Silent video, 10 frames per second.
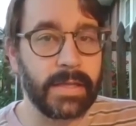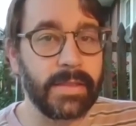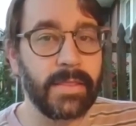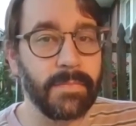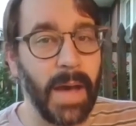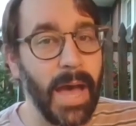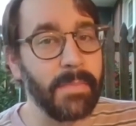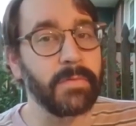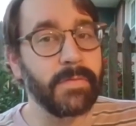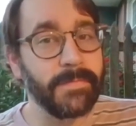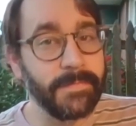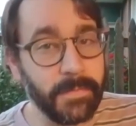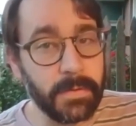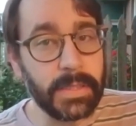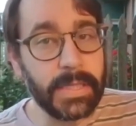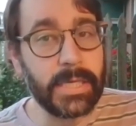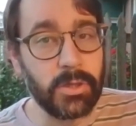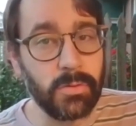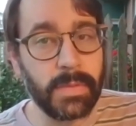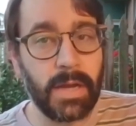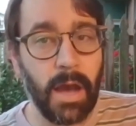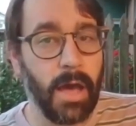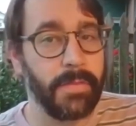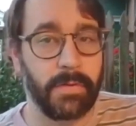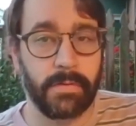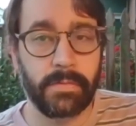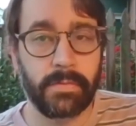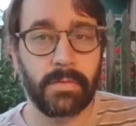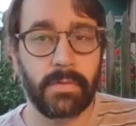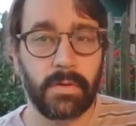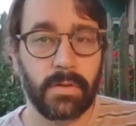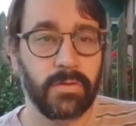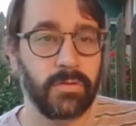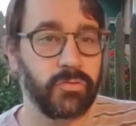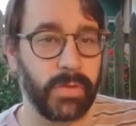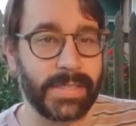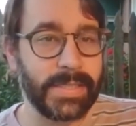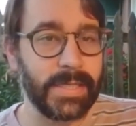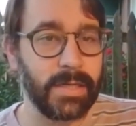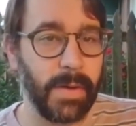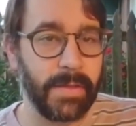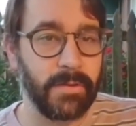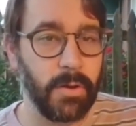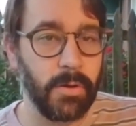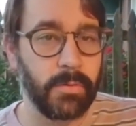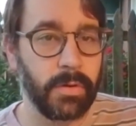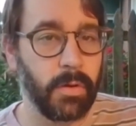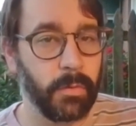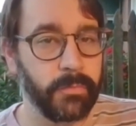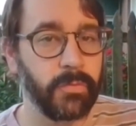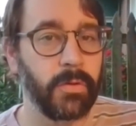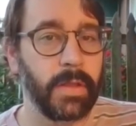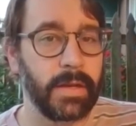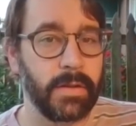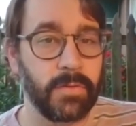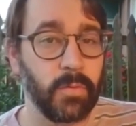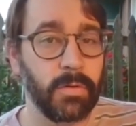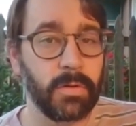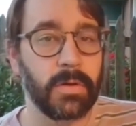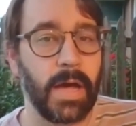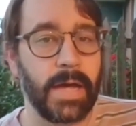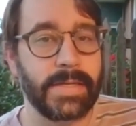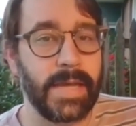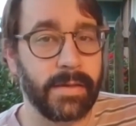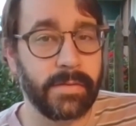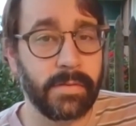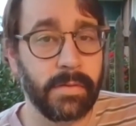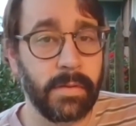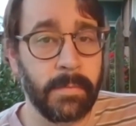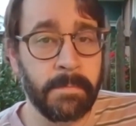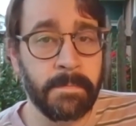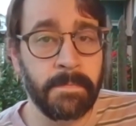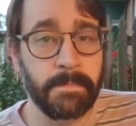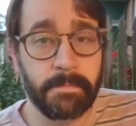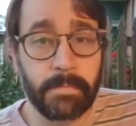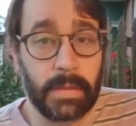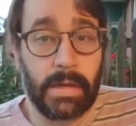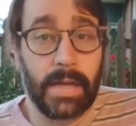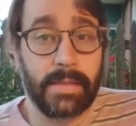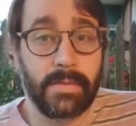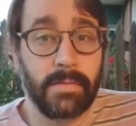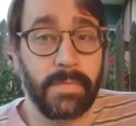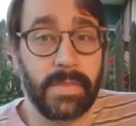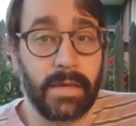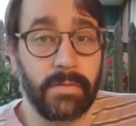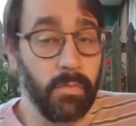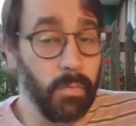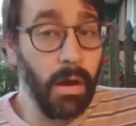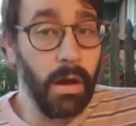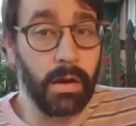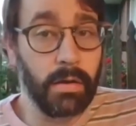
that the Bible's fully human authors, constricted by their own cultural and historical context, got some things wrong.